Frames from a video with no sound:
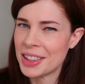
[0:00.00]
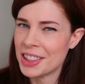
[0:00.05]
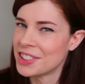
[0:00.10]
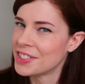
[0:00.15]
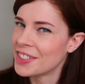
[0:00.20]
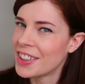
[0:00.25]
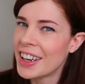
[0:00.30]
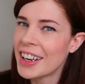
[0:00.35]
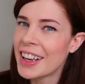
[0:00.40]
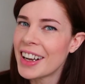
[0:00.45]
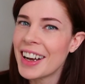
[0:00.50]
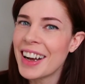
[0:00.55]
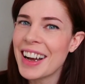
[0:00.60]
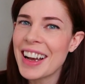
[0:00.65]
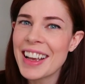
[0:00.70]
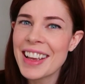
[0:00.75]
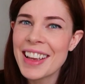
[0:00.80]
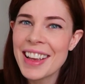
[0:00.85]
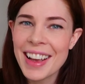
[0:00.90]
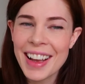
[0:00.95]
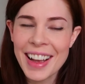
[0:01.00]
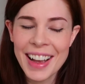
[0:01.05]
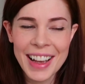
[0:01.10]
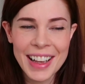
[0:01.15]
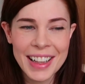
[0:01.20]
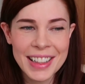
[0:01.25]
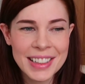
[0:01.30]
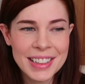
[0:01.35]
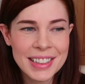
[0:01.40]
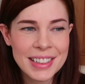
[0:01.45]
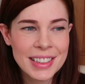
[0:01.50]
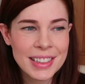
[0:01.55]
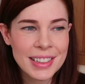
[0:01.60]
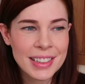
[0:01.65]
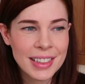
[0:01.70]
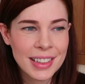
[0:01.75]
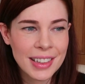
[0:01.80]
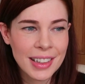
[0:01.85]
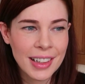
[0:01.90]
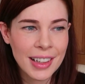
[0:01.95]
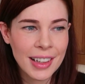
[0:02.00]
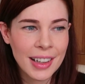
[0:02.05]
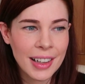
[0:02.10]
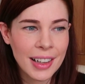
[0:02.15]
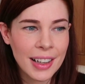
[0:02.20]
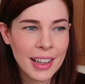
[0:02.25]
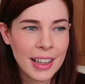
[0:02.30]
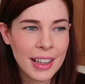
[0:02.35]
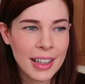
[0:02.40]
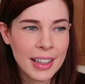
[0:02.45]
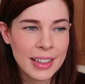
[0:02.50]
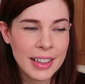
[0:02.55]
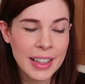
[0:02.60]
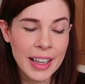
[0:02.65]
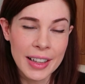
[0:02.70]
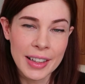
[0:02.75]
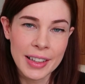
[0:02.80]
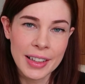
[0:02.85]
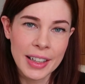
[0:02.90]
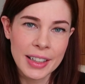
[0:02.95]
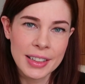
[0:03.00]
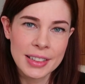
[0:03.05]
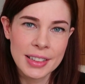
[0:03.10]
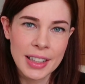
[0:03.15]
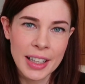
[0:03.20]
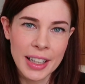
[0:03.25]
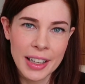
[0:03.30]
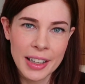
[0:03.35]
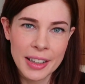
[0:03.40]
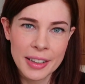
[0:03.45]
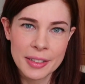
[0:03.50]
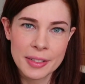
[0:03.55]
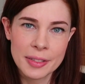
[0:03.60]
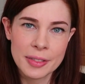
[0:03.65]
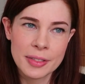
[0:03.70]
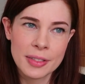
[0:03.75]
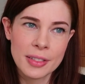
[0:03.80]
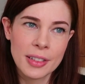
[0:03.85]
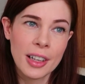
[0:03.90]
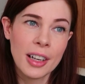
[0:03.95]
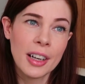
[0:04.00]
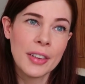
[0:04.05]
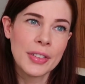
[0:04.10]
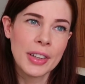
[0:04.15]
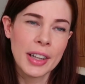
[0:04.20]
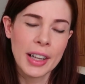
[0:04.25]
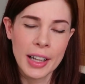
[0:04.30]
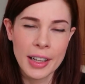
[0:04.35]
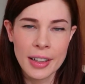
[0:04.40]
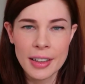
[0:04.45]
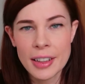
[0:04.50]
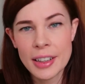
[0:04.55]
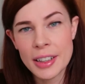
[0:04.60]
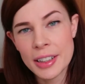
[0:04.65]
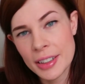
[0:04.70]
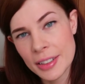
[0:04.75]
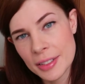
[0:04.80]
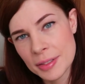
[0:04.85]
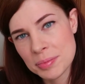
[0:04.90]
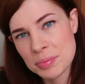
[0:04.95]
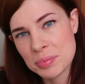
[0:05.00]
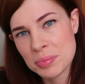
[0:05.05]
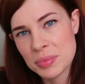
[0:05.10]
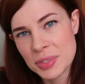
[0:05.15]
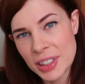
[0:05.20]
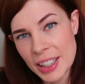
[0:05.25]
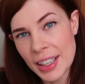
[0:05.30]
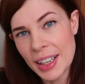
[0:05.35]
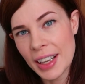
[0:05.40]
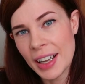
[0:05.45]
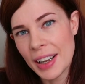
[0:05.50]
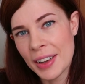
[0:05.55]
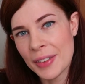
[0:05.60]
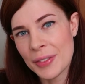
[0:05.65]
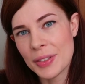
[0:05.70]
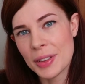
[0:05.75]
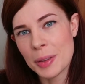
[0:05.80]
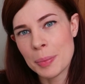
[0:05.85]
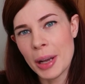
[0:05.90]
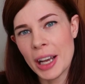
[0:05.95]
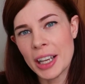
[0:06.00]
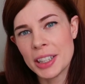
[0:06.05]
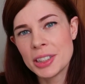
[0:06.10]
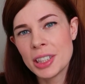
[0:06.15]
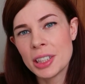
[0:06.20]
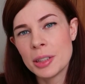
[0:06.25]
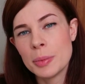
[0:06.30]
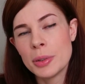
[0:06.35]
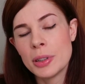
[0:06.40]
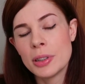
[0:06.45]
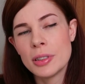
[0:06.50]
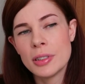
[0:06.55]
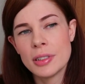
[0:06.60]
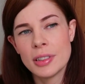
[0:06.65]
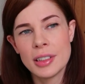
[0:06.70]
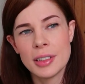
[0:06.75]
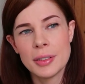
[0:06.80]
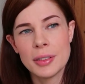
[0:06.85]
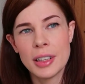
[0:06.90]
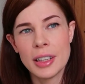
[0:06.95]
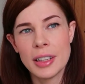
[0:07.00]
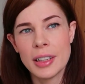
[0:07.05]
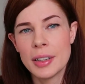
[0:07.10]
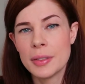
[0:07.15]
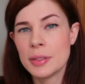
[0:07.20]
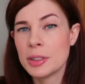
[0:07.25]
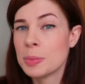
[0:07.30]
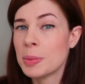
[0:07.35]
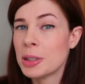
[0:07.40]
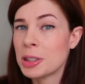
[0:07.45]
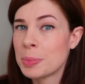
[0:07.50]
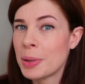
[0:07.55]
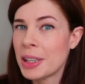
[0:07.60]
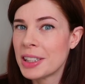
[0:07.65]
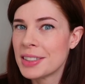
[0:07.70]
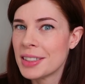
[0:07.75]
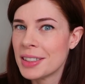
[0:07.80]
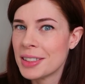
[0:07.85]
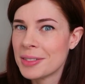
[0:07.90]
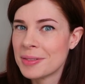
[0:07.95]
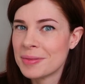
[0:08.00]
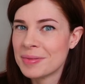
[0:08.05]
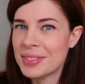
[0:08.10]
the dry eye, and yeah, the next day after that I didn't have the patch anymore, and that was much better.